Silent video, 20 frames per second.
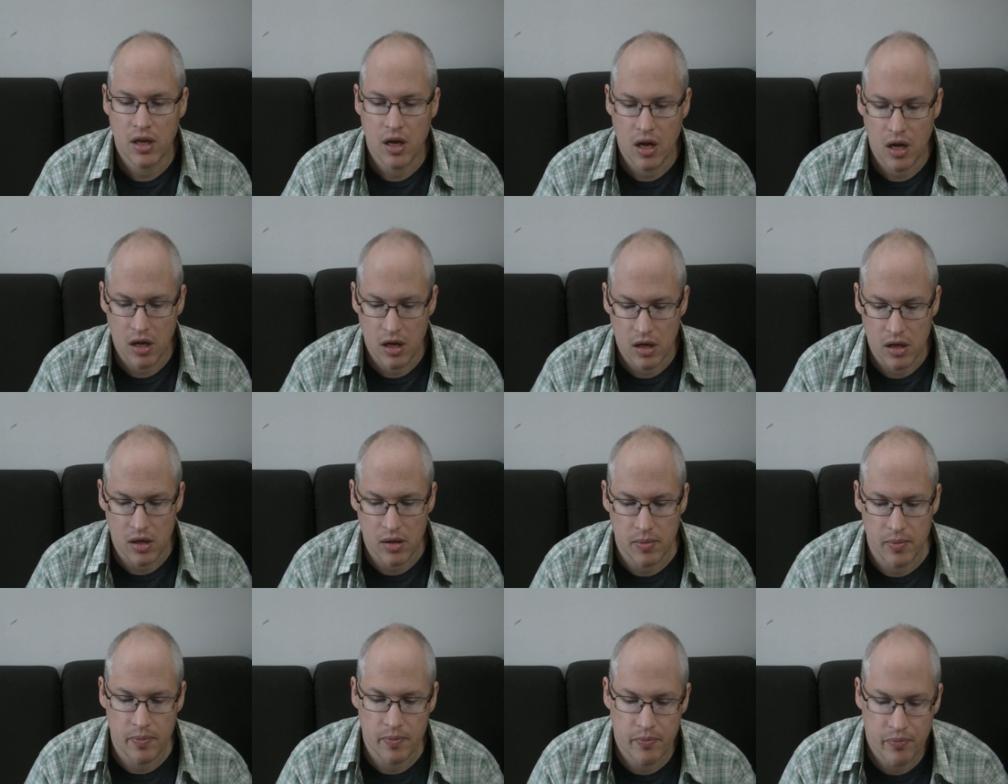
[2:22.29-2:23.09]

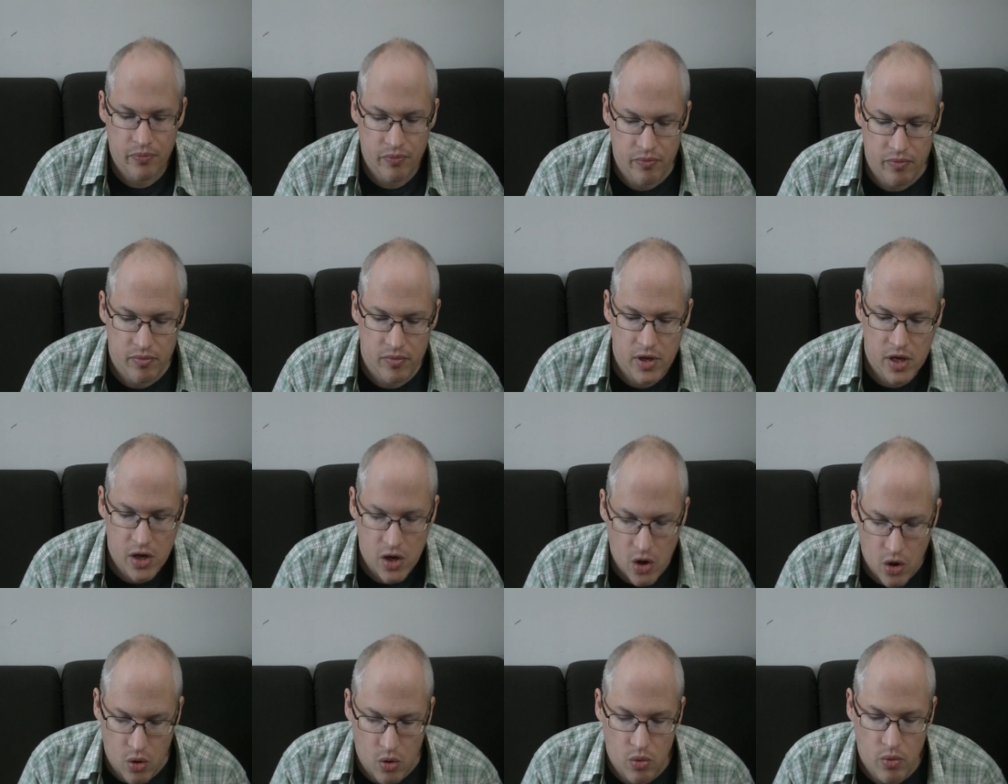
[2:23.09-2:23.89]
I
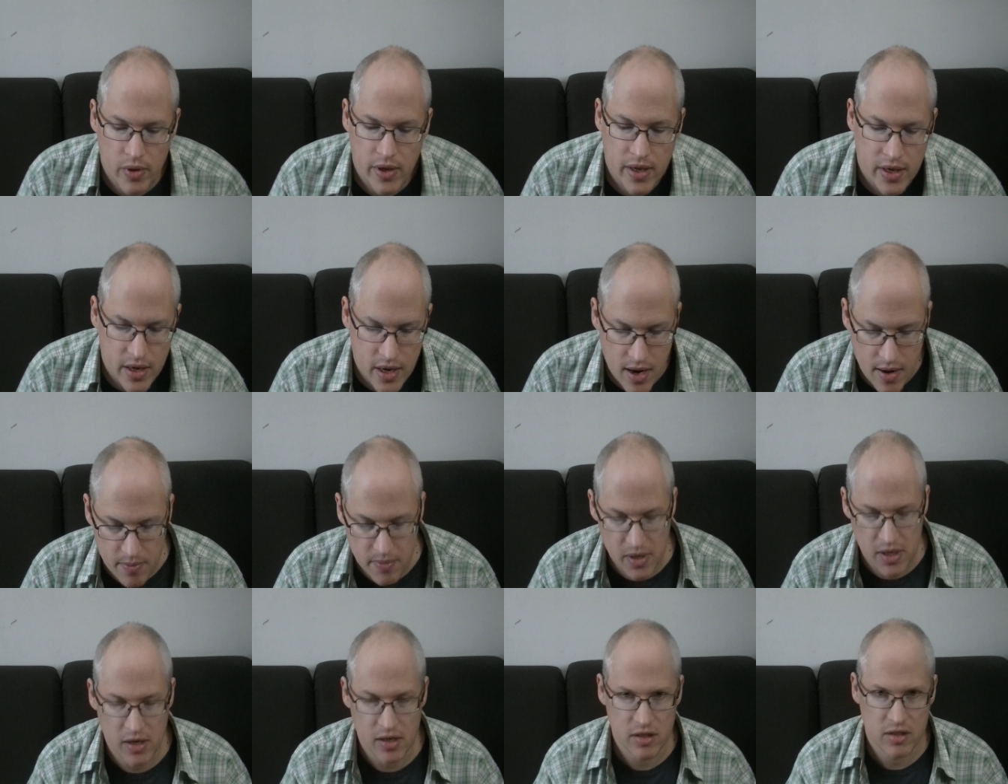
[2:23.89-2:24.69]

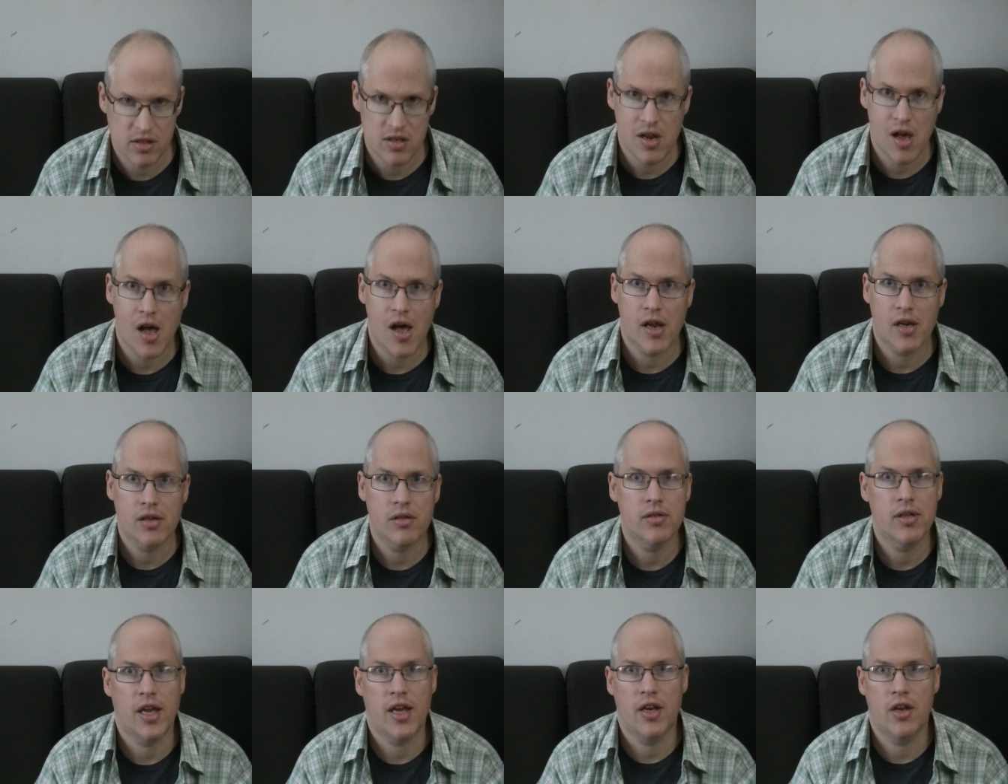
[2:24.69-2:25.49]
mean, it's not
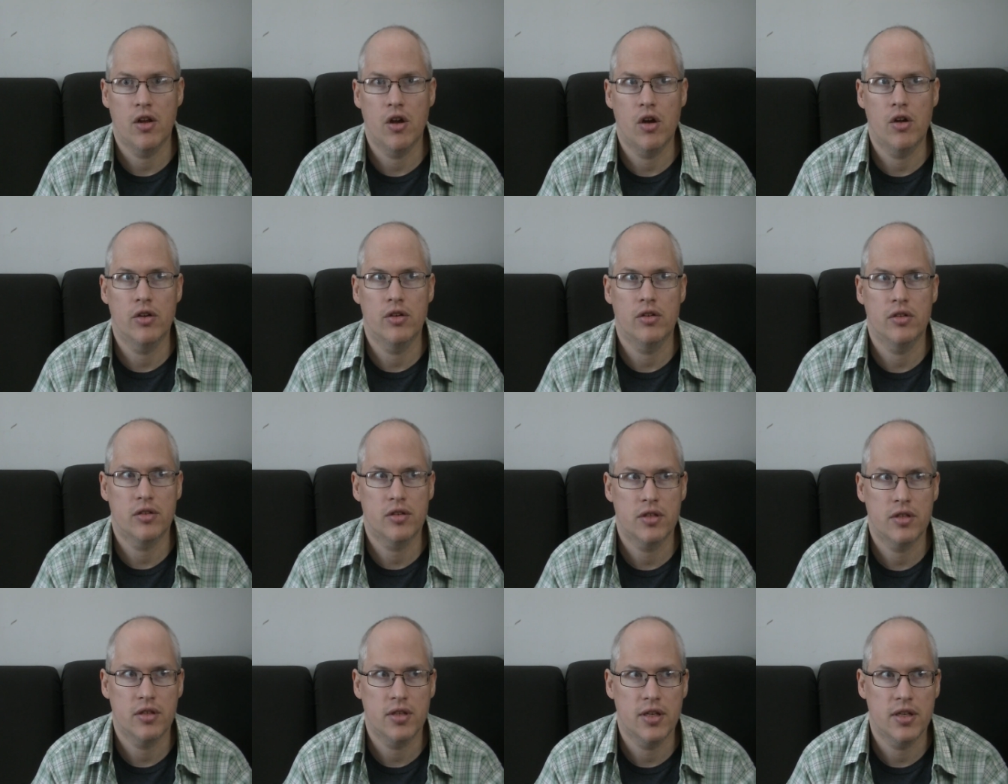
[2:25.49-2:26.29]
an
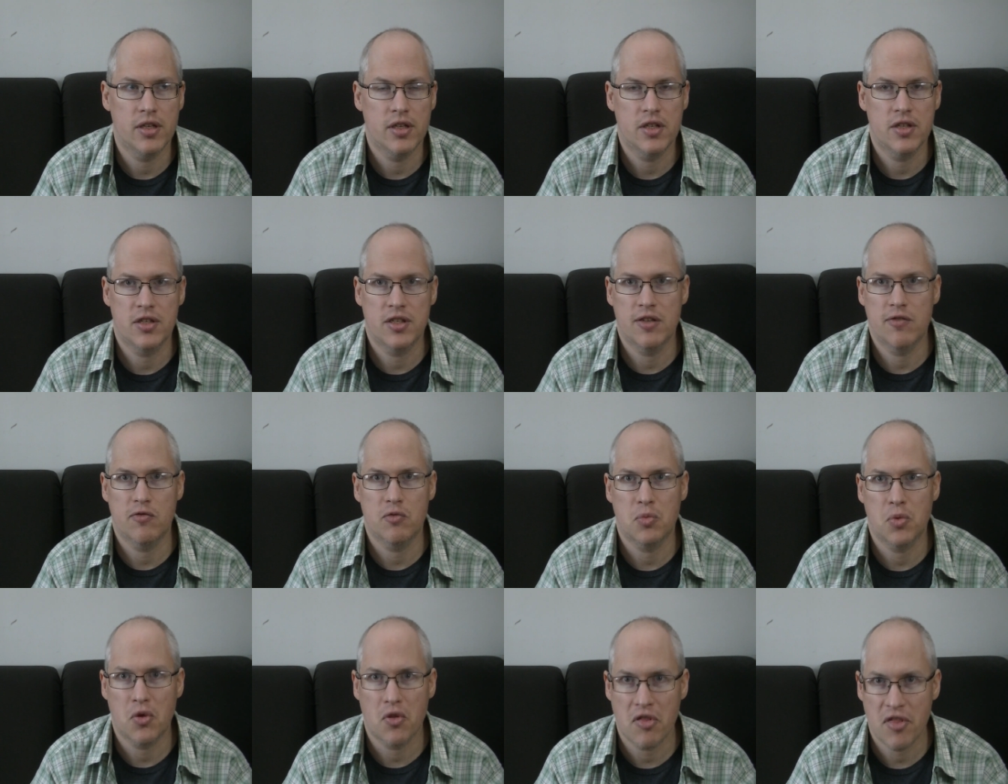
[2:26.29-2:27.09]

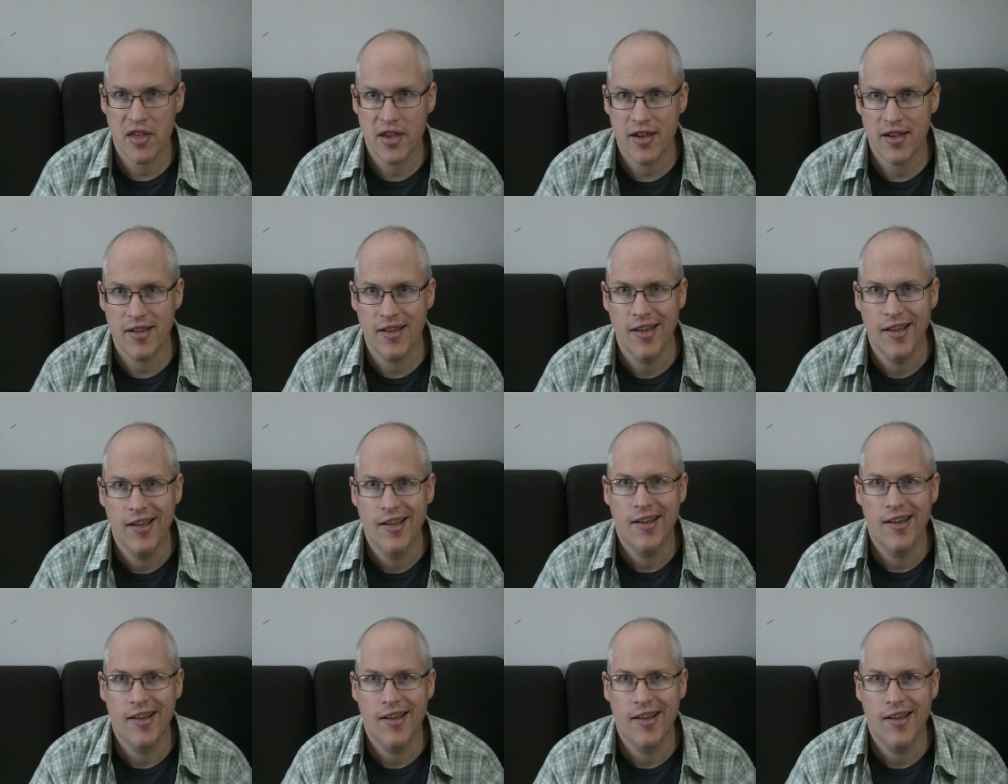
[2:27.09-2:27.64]
inconceivable thing.